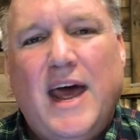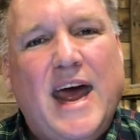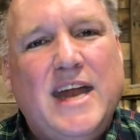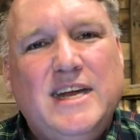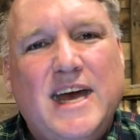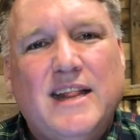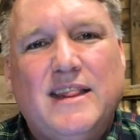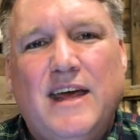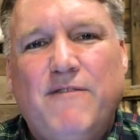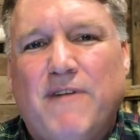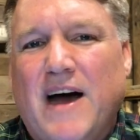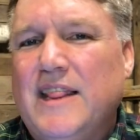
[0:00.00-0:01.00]
And yet
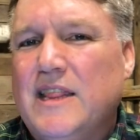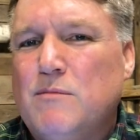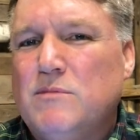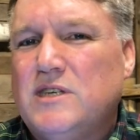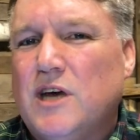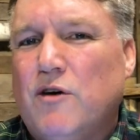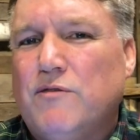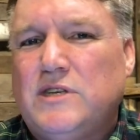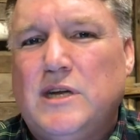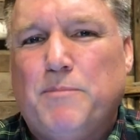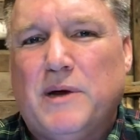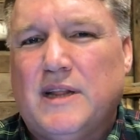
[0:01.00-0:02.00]
they find themselves
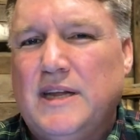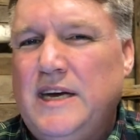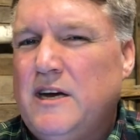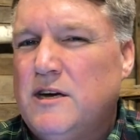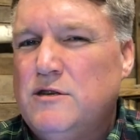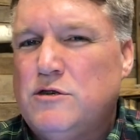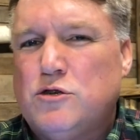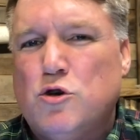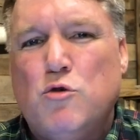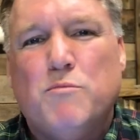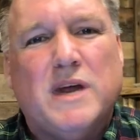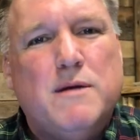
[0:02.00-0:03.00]
typically
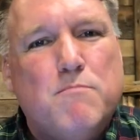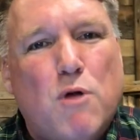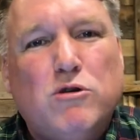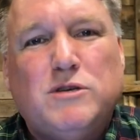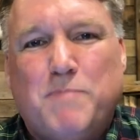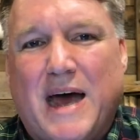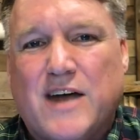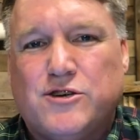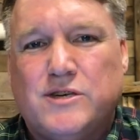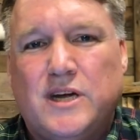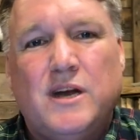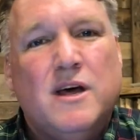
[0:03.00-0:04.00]
consumed and most
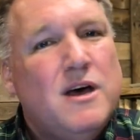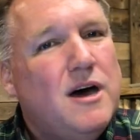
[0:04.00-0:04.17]
passionate